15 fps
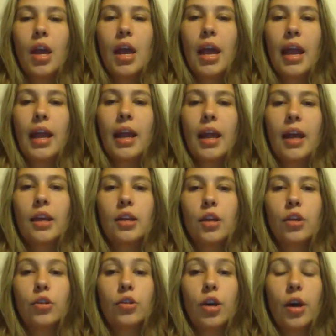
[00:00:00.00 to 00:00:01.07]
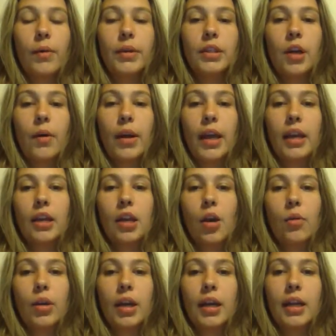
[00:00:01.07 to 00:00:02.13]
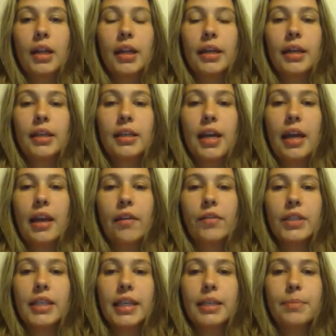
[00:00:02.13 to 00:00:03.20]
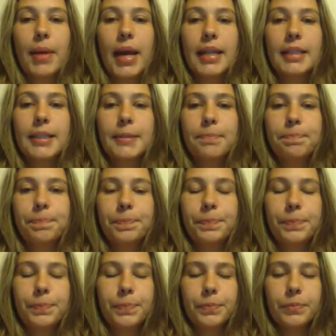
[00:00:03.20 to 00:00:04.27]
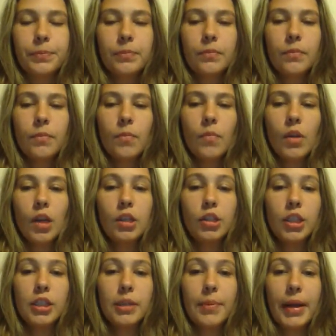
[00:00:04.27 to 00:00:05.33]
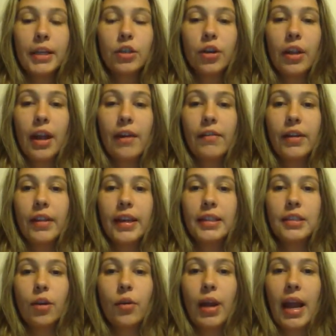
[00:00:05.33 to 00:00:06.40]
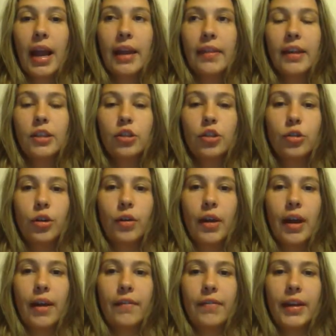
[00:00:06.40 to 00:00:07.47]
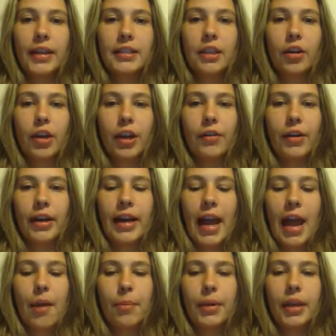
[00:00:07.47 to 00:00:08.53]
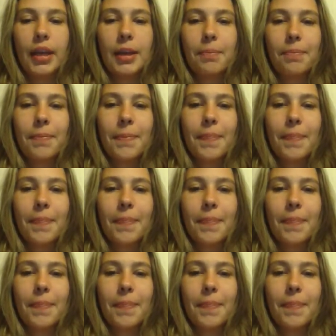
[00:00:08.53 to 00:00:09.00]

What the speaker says: And you should always go ahead and go get a cleaning done every 6 months, just to make sure that everything's okay and that you don't have things that are getting ready to happen. And